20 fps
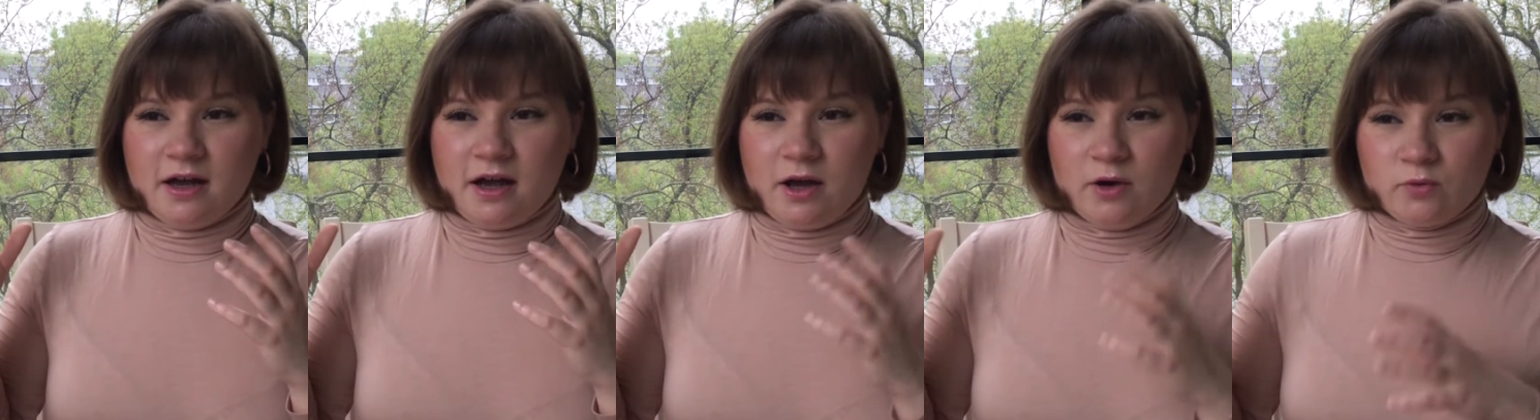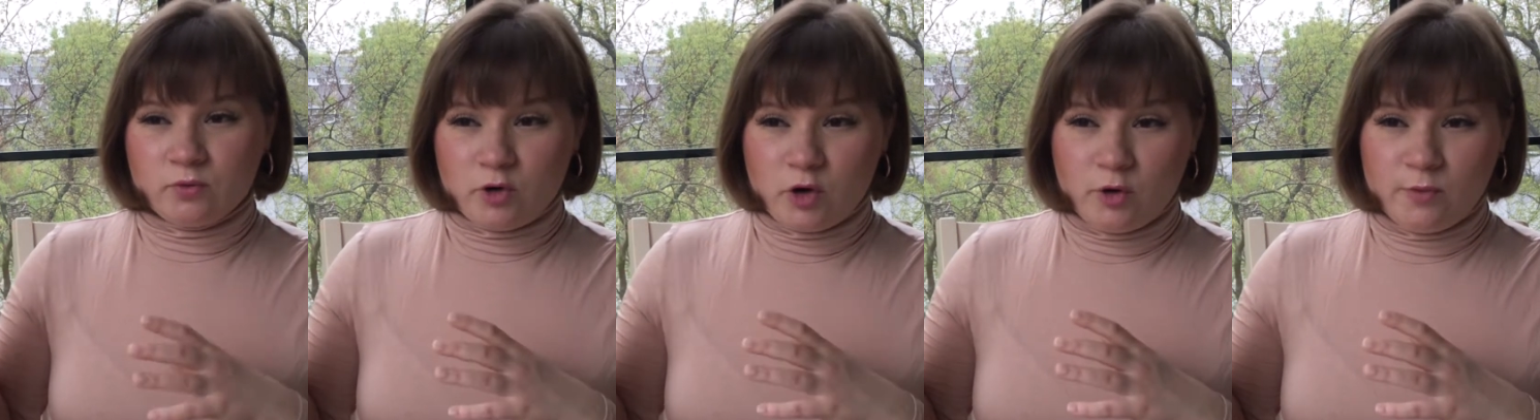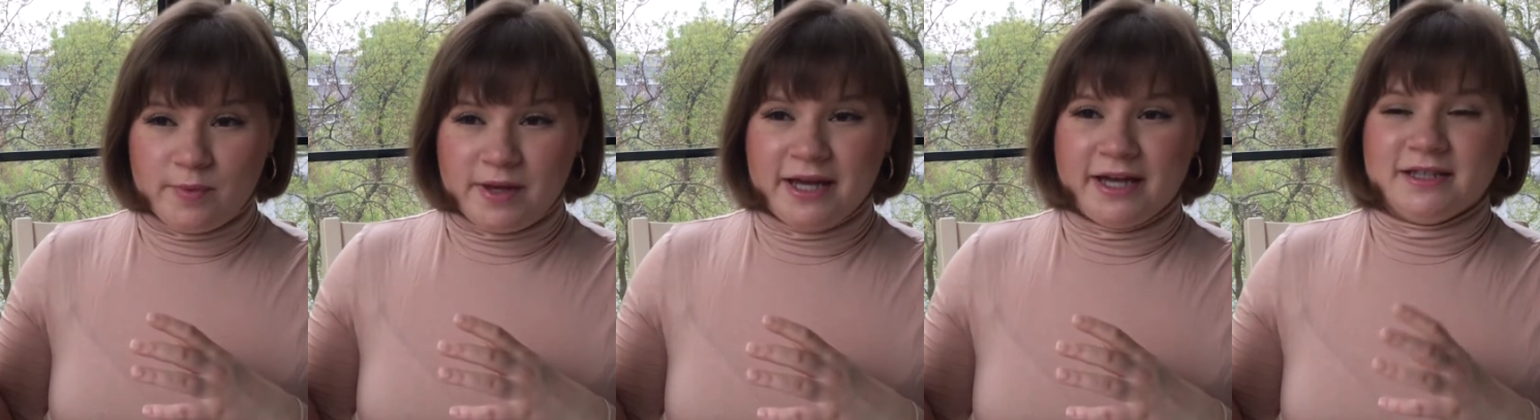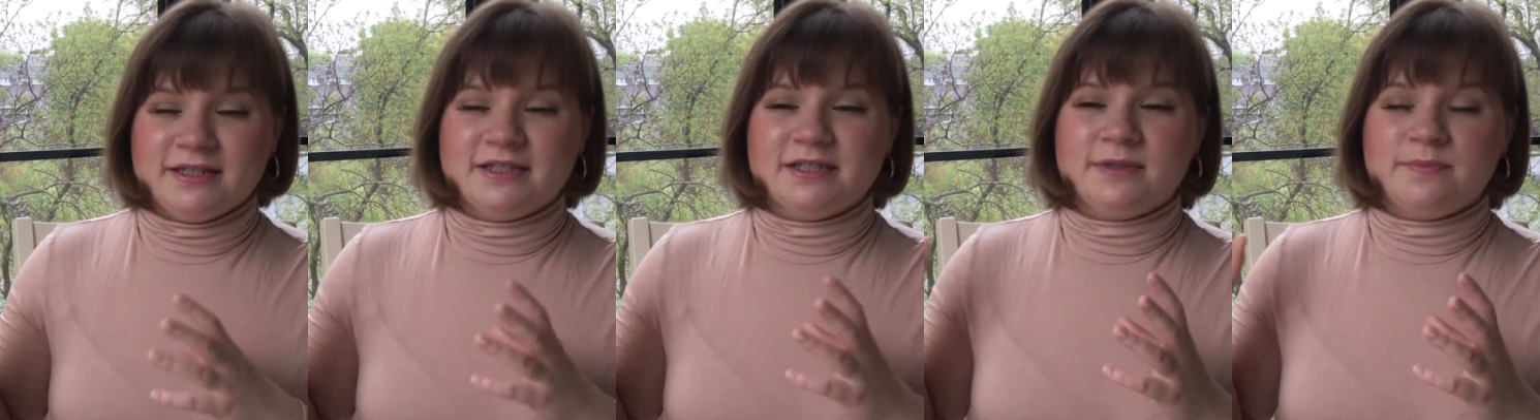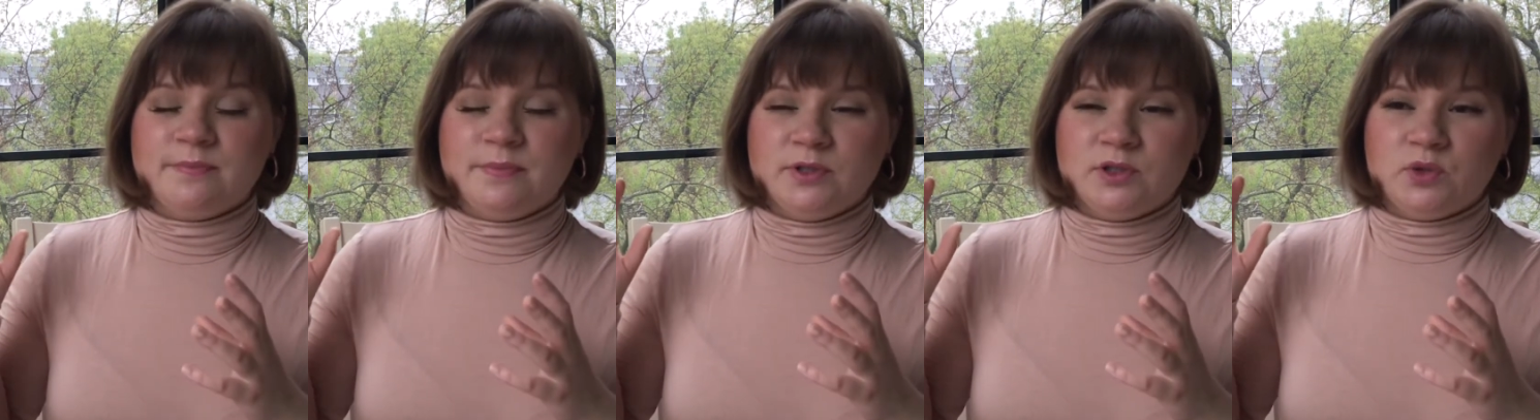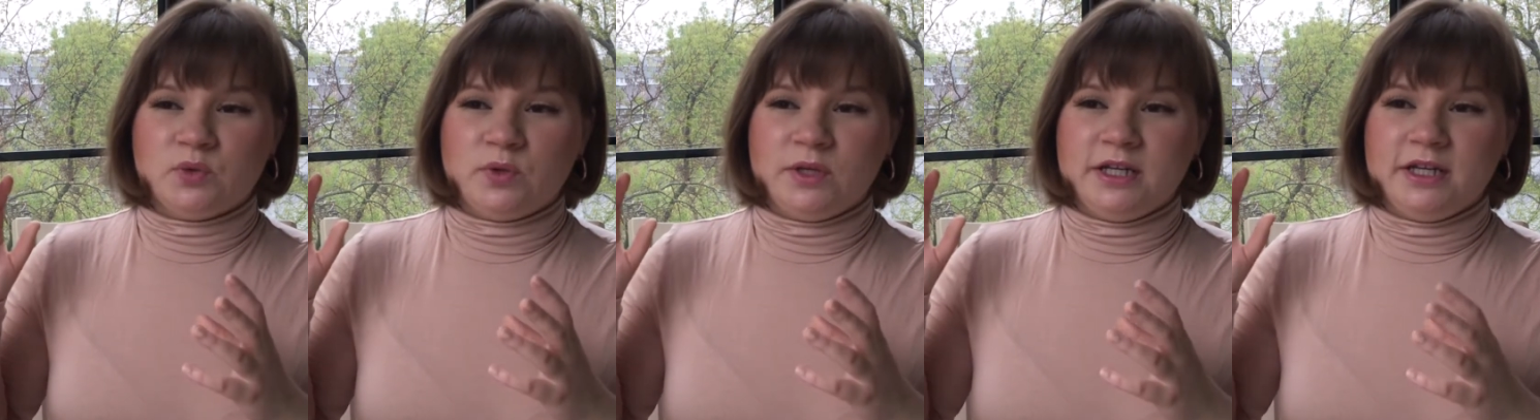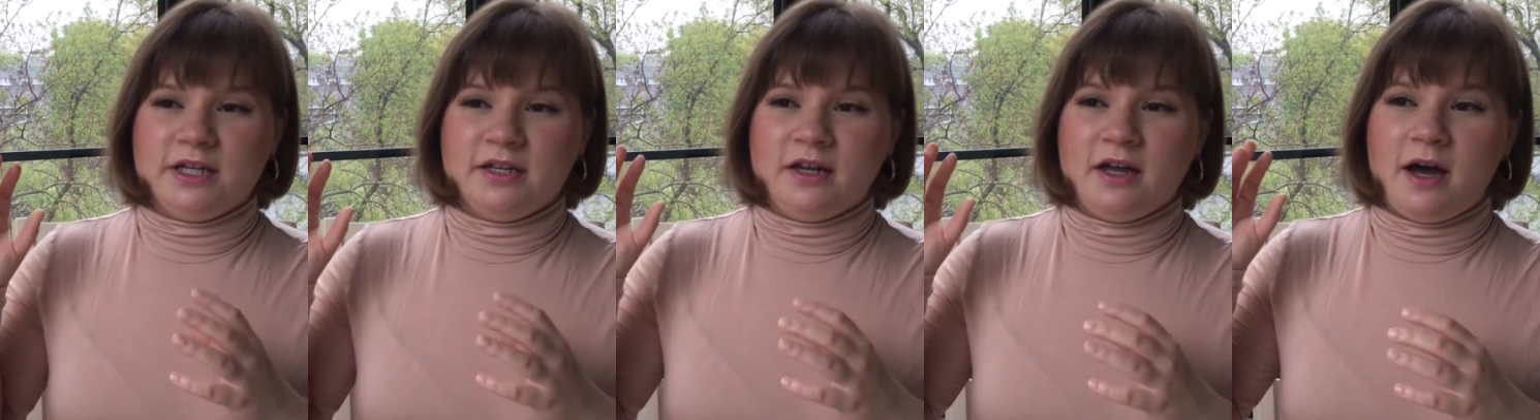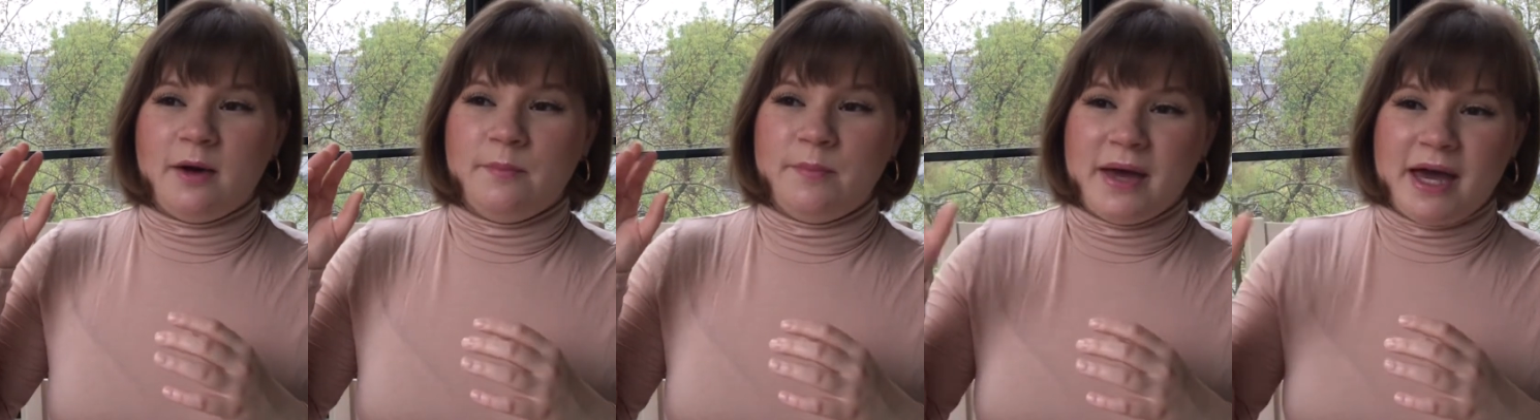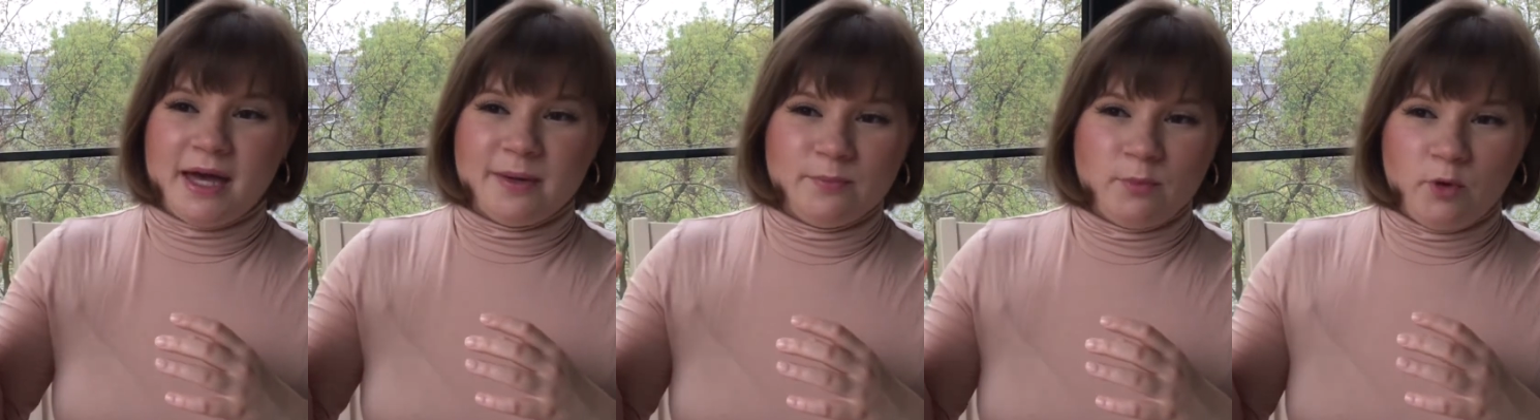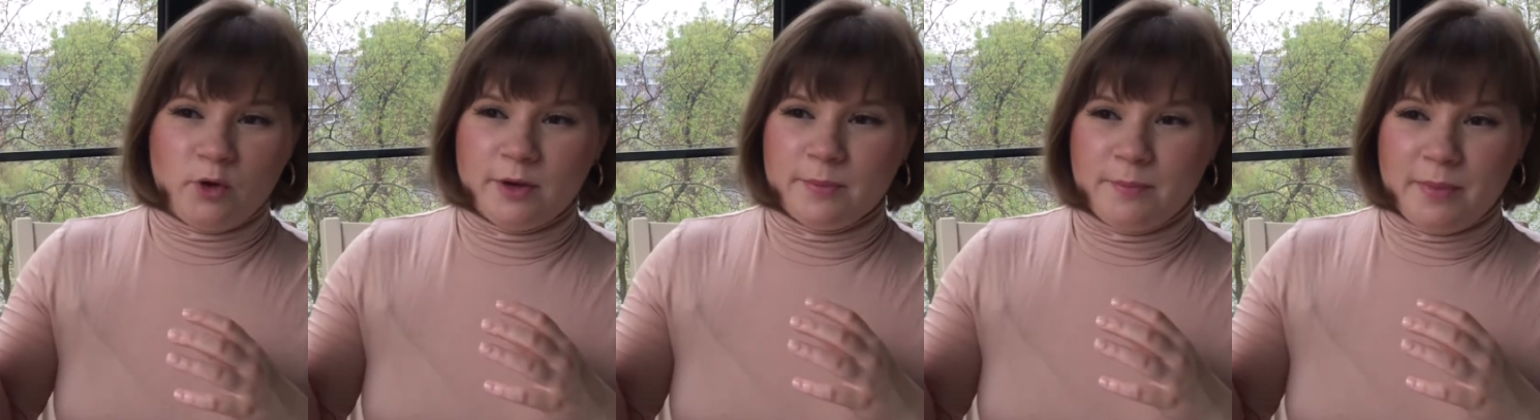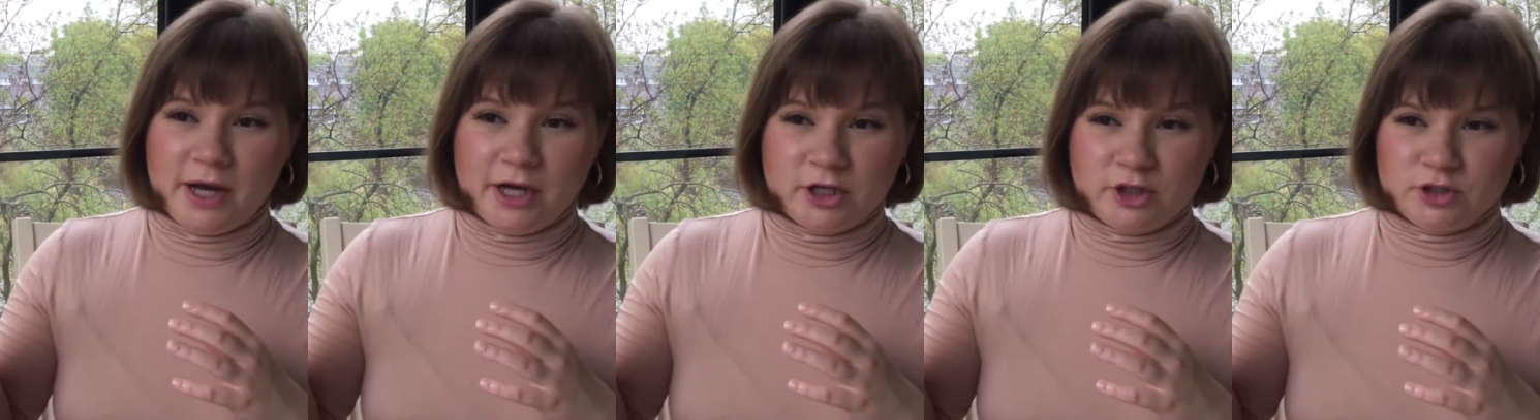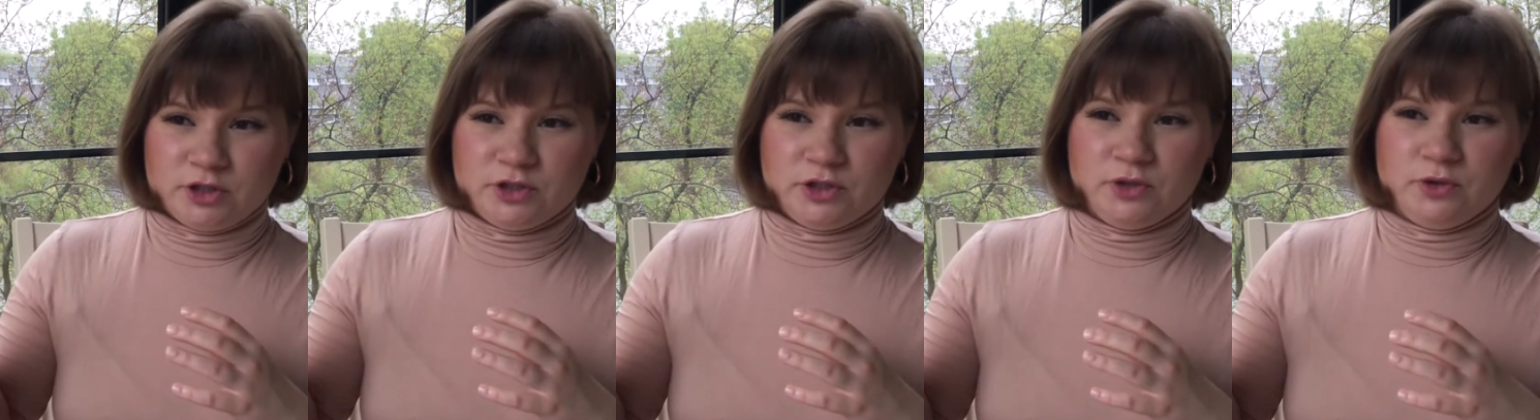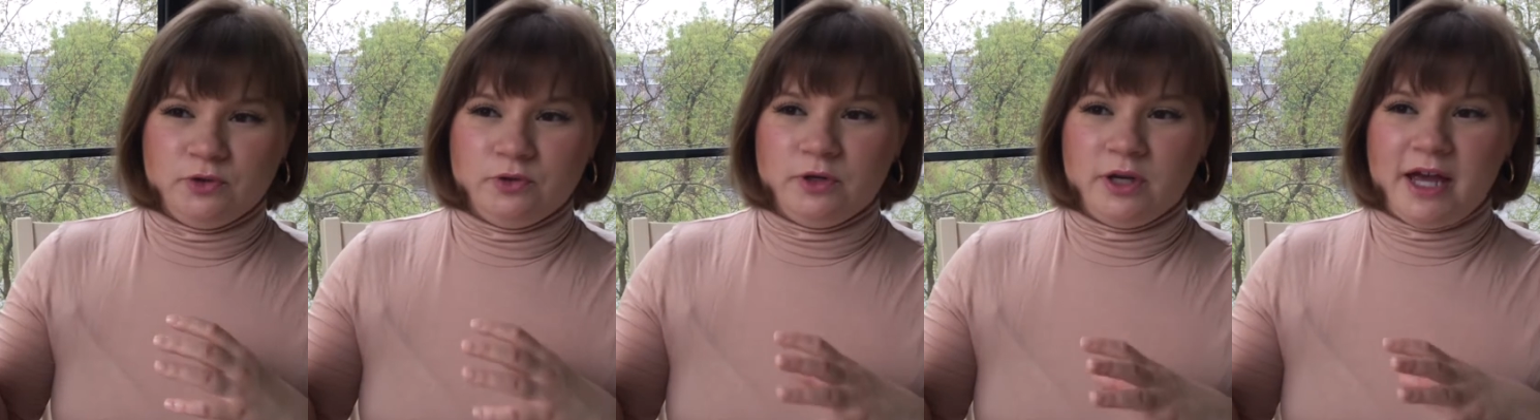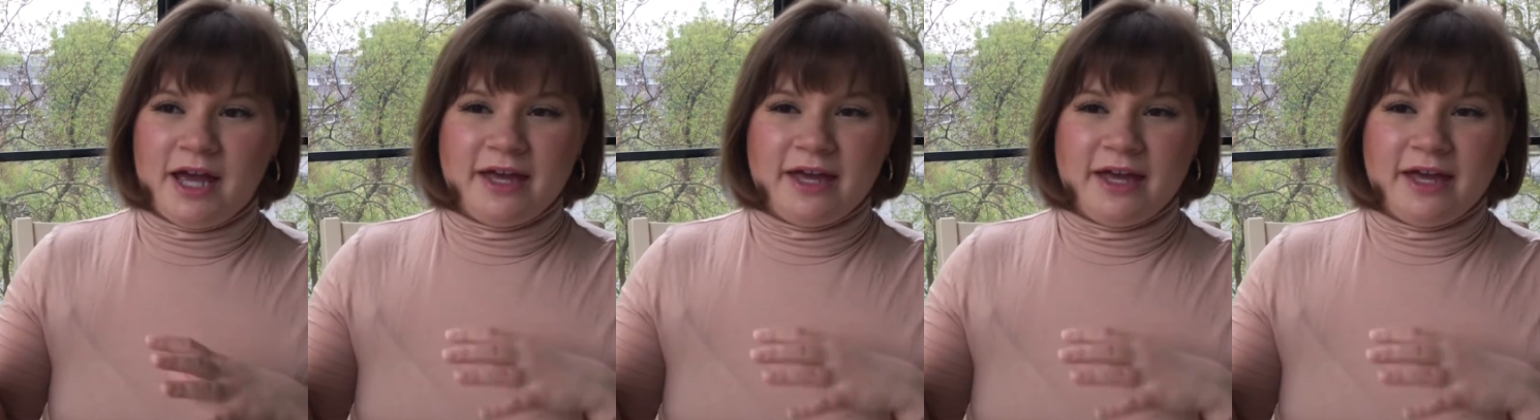a romance between a bad boy biker dude